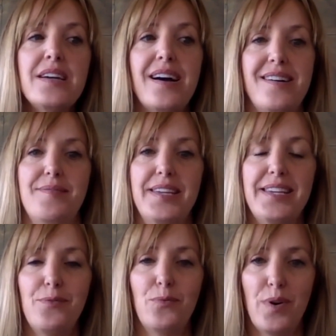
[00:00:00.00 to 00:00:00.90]

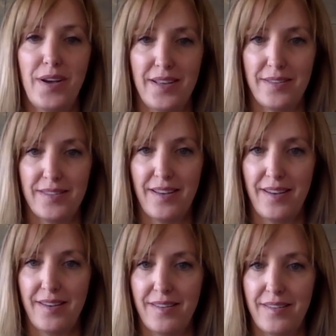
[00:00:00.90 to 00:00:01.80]
He was
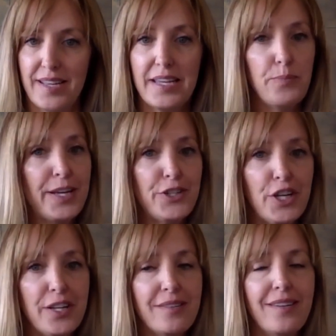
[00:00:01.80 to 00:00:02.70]
inpatient
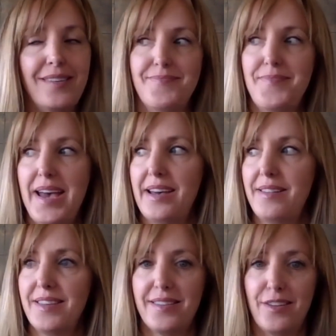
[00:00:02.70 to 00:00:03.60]
at the
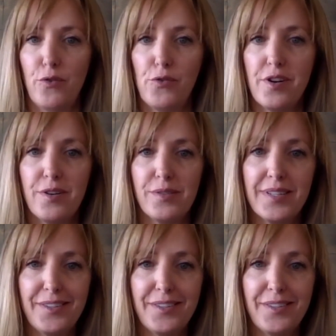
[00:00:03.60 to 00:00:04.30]
Center for Neuroskills in